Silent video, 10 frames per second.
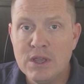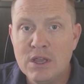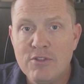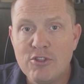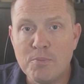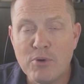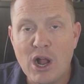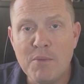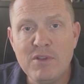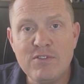The
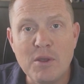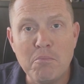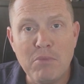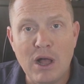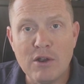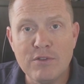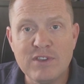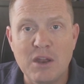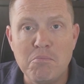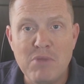problem is that models
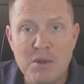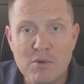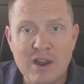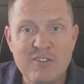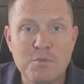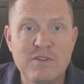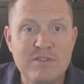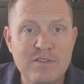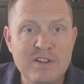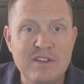can memorize
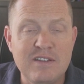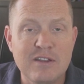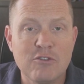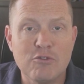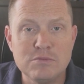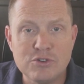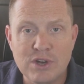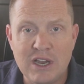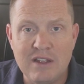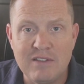specific details from
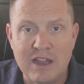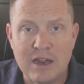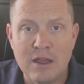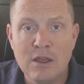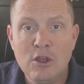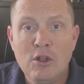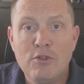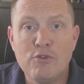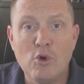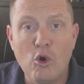training data
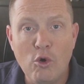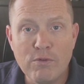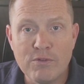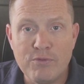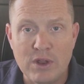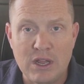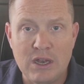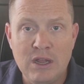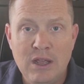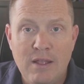through
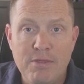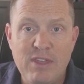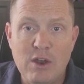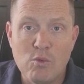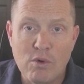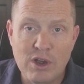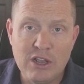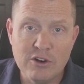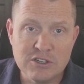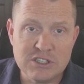overfitting, then
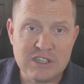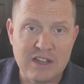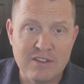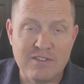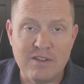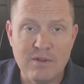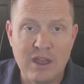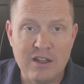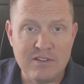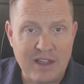regurgitate this
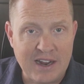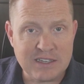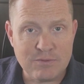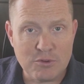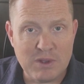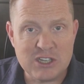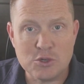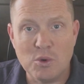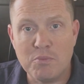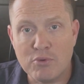exact information
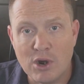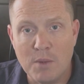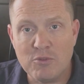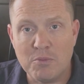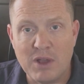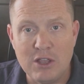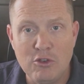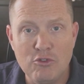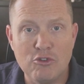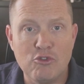when prompted by
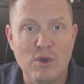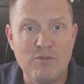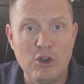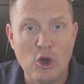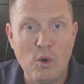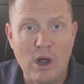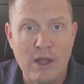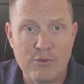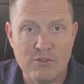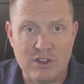users who have no
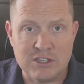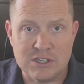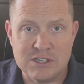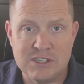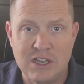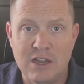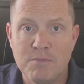authorization to see it.